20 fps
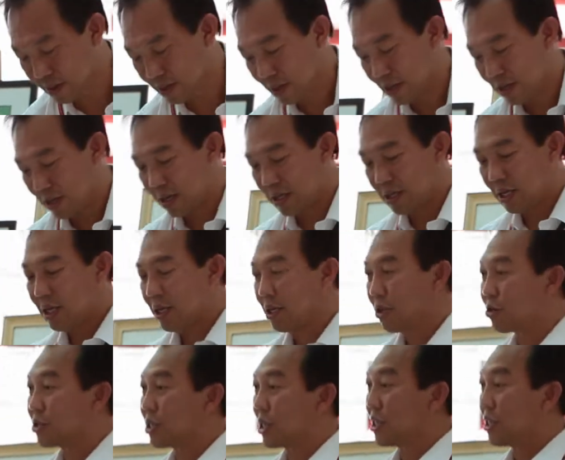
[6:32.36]
And then it
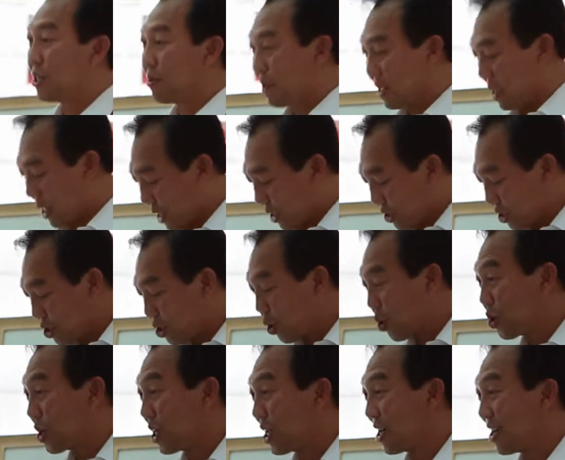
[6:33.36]
looks a little bit like a
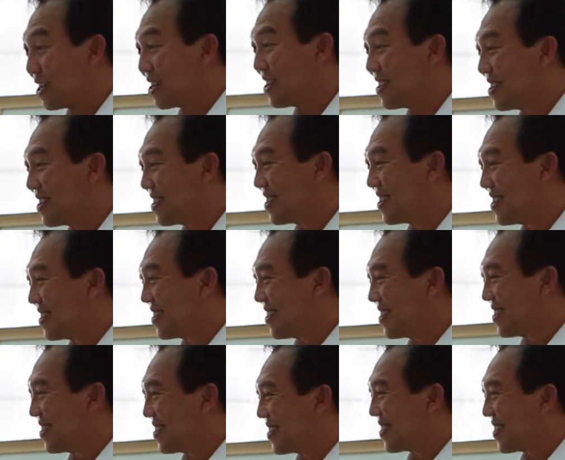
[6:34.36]
stone,
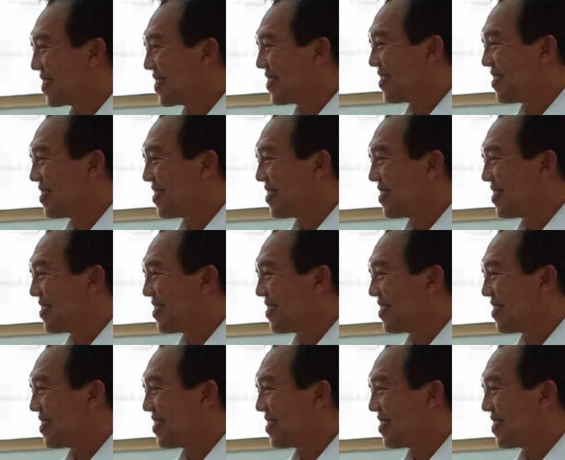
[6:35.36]
right?